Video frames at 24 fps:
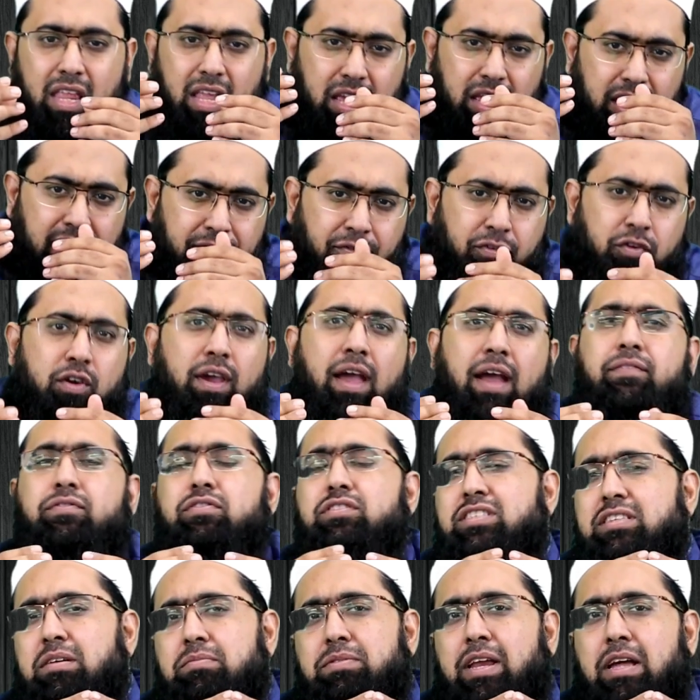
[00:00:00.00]
If you ever
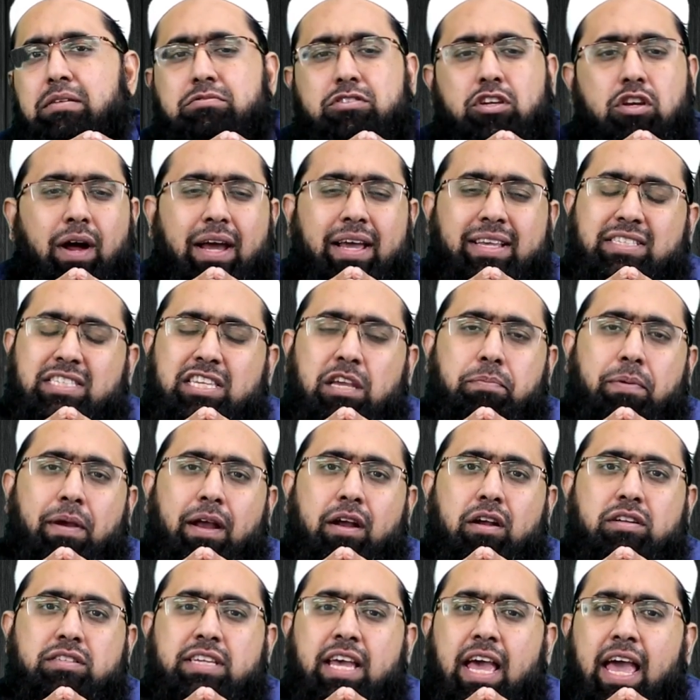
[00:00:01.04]
sometimes, you know, I see
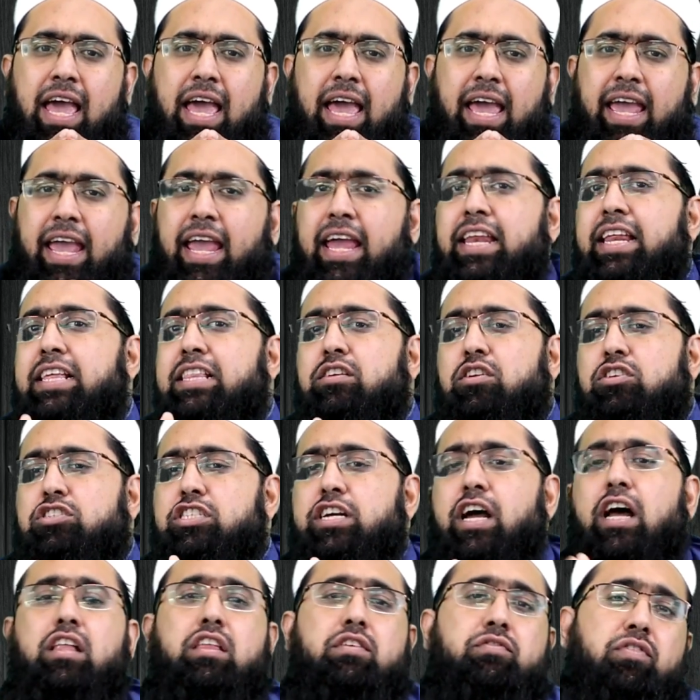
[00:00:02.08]
parents hitting their
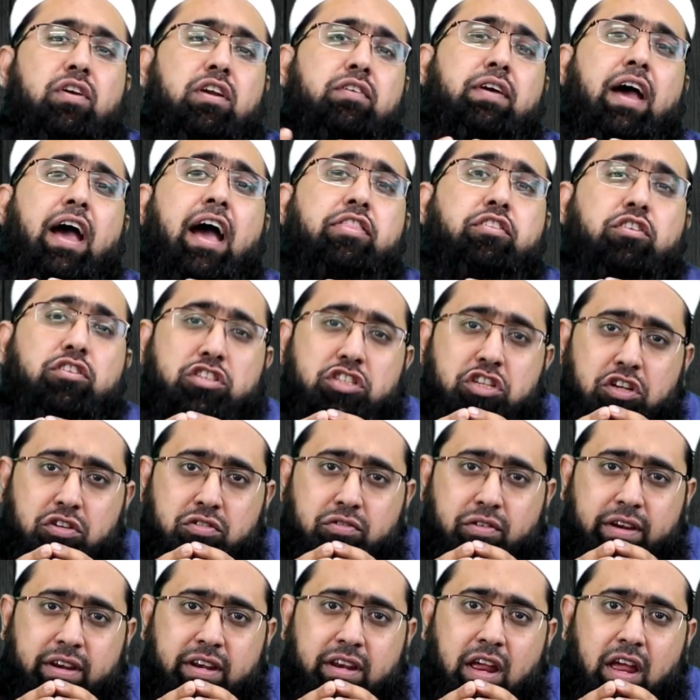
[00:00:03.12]
child in front of other
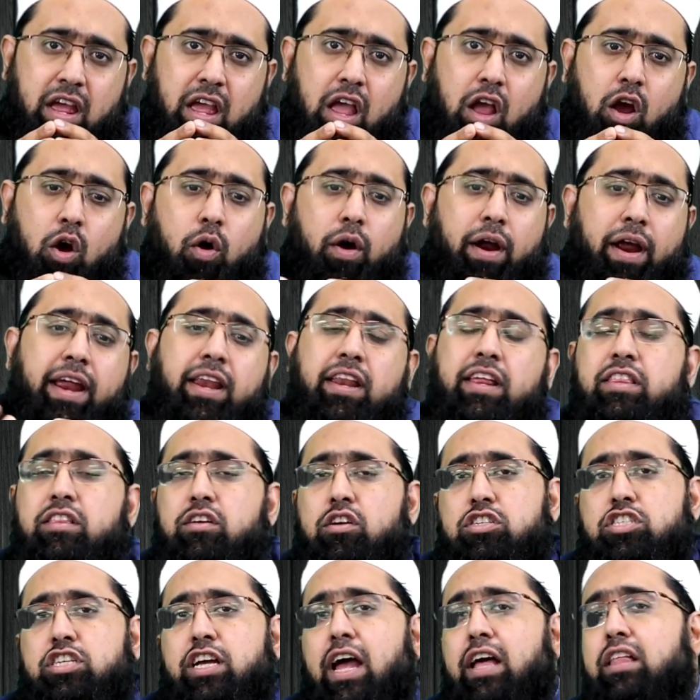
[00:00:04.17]
children or hitting
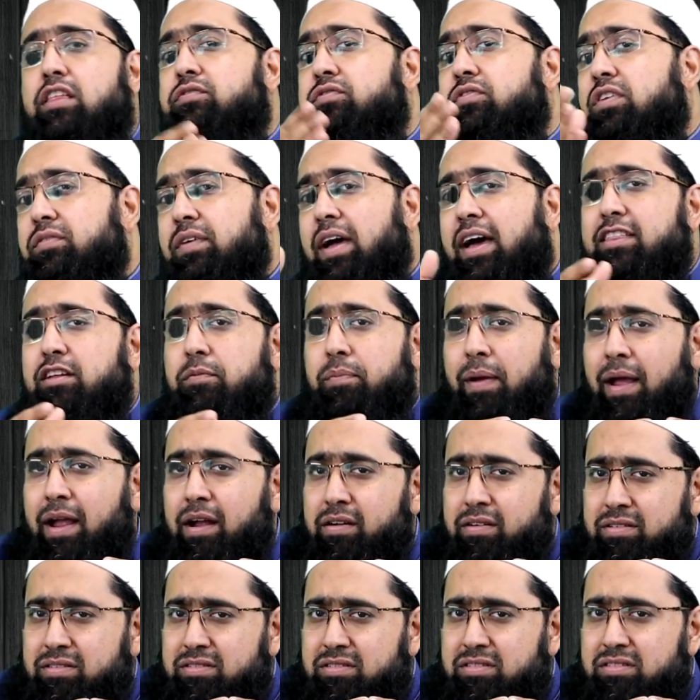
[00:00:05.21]
their child in front of other
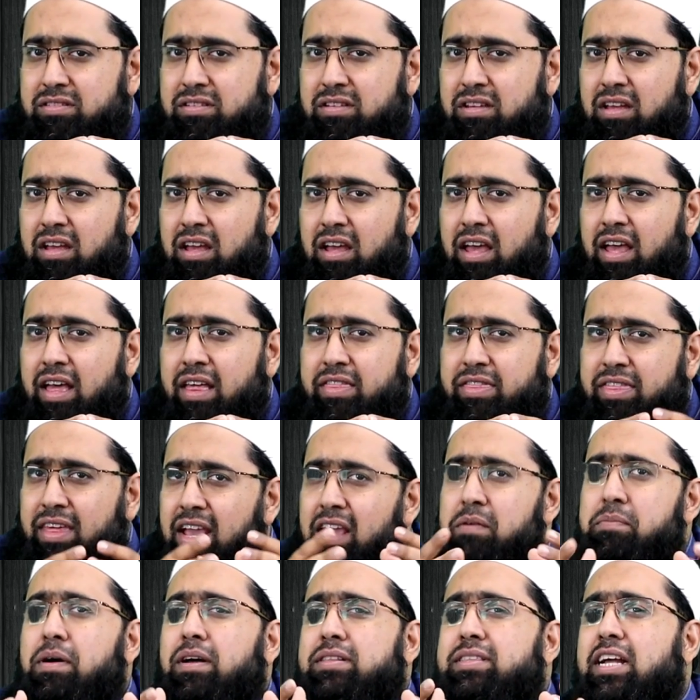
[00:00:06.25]
parents.
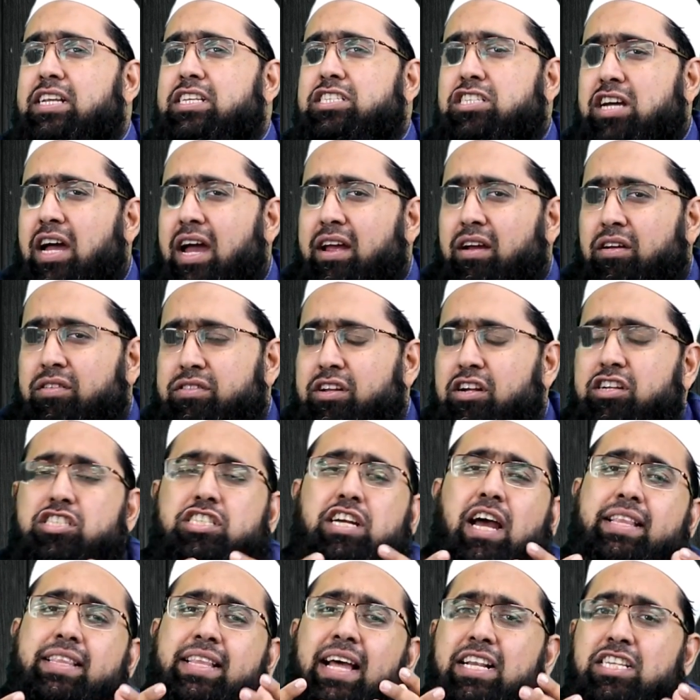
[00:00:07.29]
Think about that child. Their
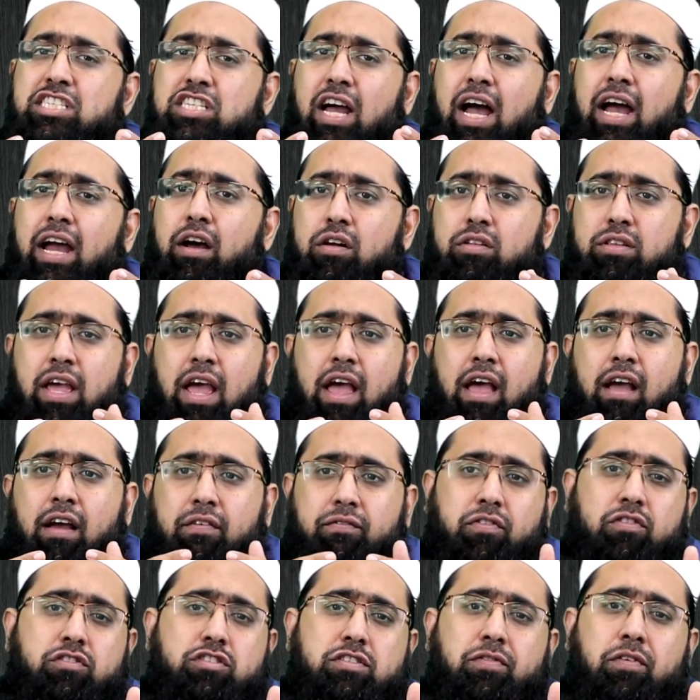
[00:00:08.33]
chi- that child,
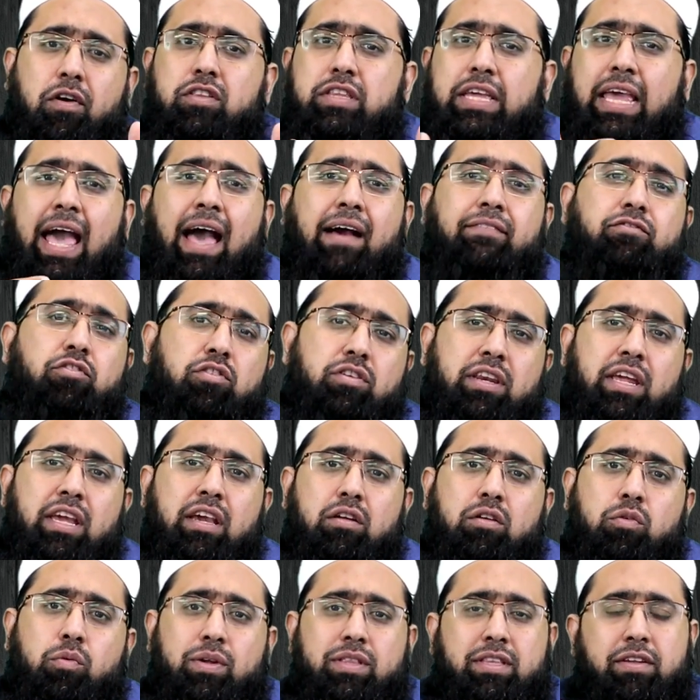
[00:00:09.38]
first of all, they have to
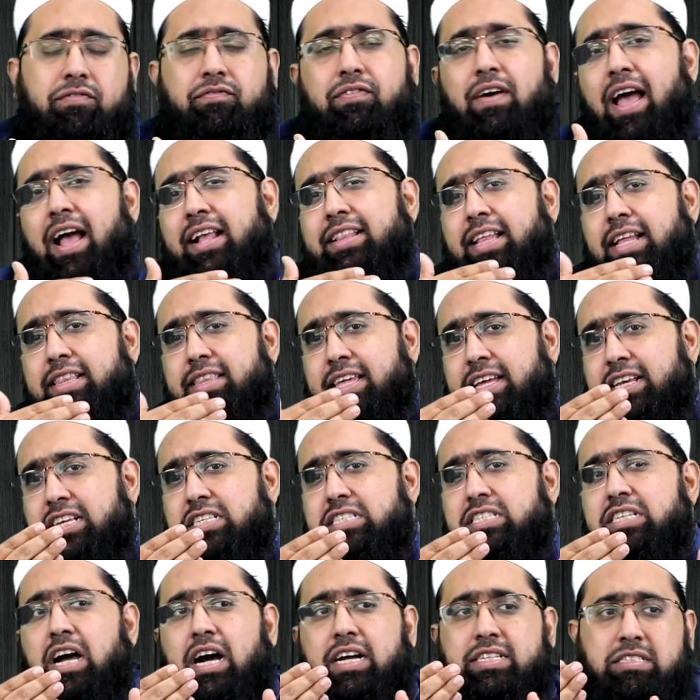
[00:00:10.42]
deal with the fact that they
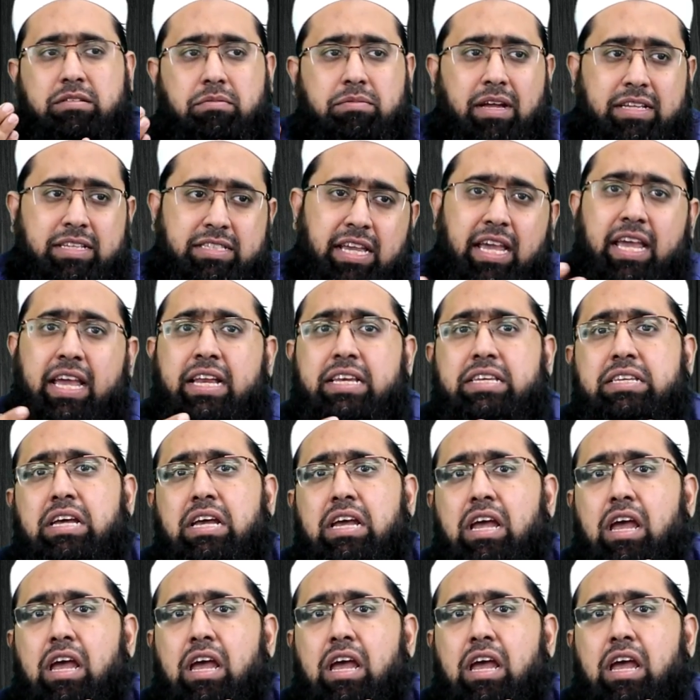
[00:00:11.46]
just got sometimes hit,